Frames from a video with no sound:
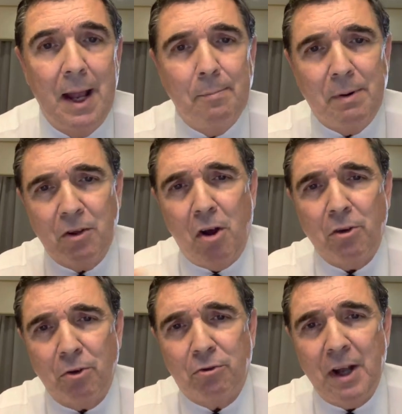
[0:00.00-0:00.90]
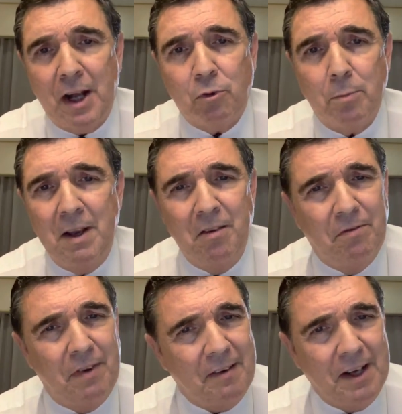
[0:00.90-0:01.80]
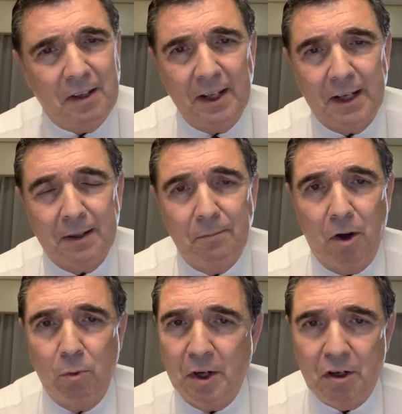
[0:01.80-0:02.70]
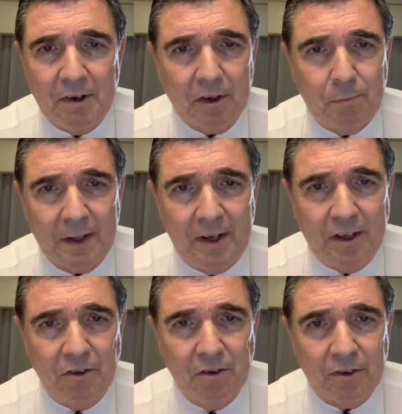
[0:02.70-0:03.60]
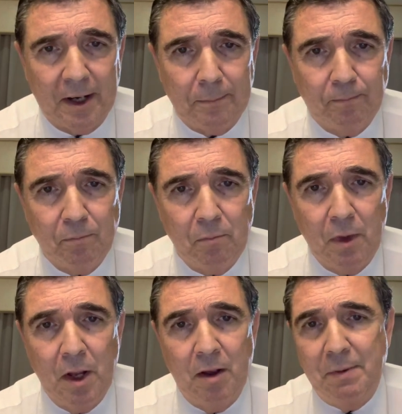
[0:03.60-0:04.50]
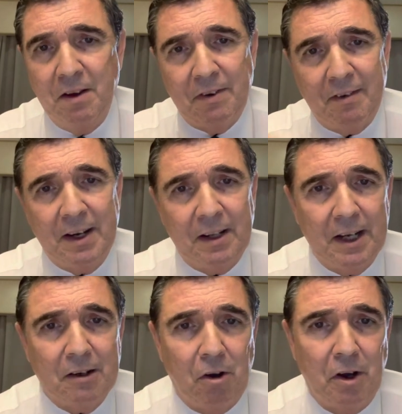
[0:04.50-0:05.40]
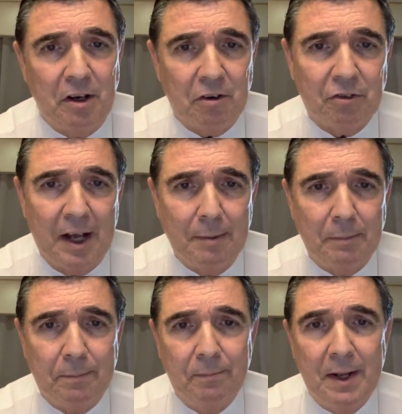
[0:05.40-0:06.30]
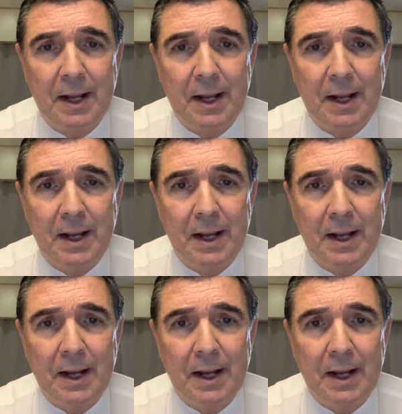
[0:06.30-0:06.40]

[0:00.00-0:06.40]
But it also starts with being very clear on what your expectations are, being very clear on your assignment.